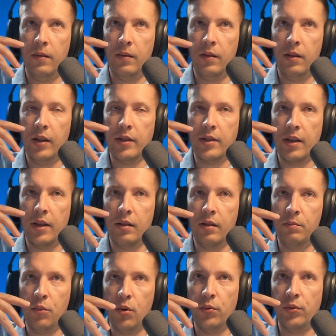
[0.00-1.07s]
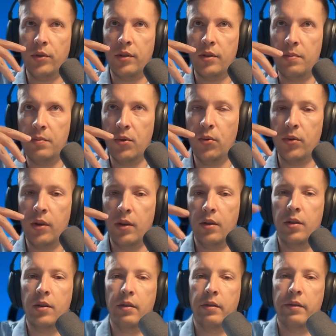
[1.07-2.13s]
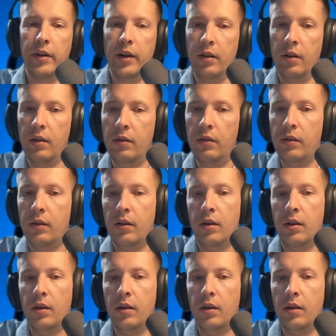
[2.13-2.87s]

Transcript: let's say most smooth gradient,